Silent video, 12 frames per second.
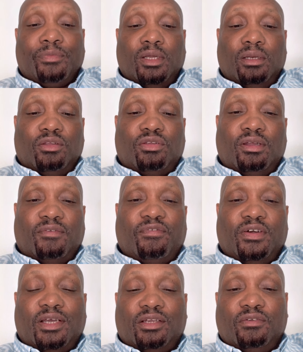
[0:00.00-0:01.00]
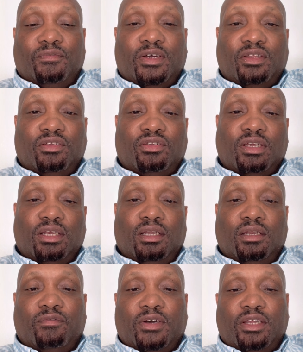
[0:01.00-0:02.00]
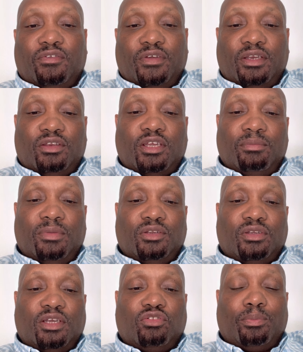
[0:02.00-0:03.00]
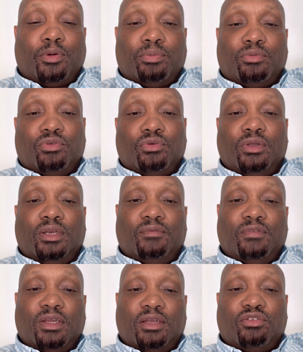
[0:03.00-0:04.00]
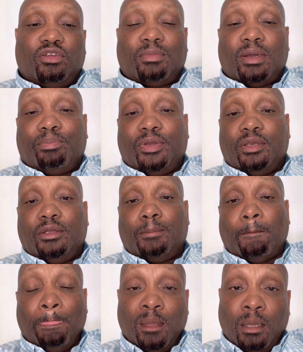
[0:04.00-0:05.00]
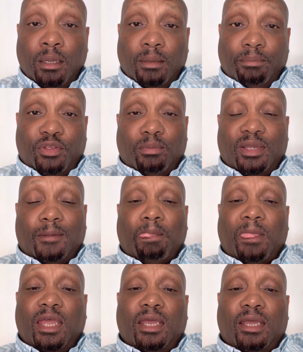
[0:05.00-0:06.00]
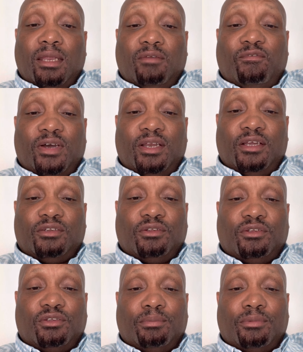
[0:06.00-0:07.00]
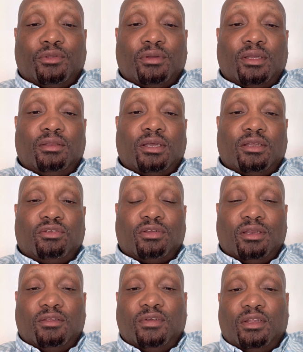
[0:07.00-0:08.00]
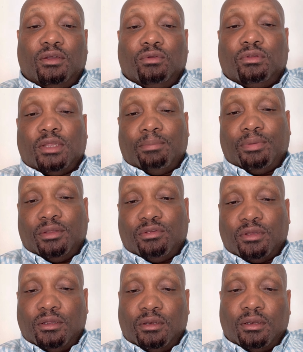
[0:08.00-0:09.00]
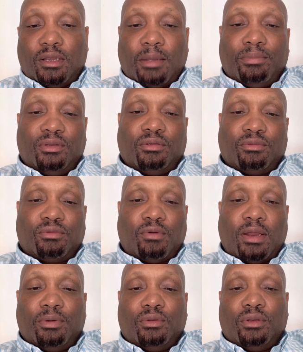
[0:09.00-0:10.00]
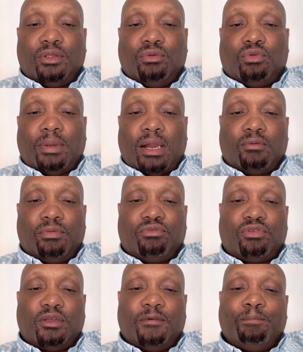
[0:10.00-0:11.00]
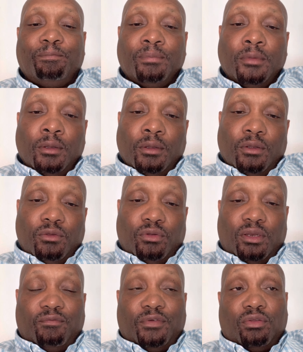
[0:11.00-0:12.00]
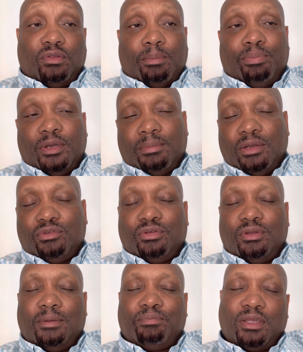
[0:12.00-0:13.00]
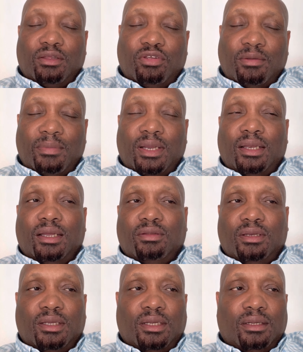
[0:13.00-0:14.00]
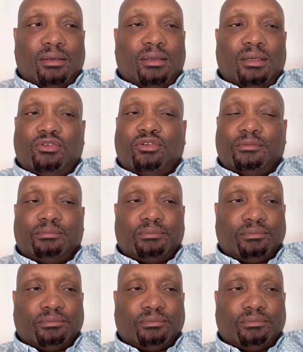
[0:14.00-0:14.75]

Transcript: This is not financial advice. This is not legal advice for entertainment, educational purposes only, and everything I say is my opinion. Please don't make any financial decision based on anything I say in these videos. That being said, hit the like button, subscribe button, all the YouTube algorithm stuff, so you get the videos I put them out, so you don't think I'm analyzing that data. Listen,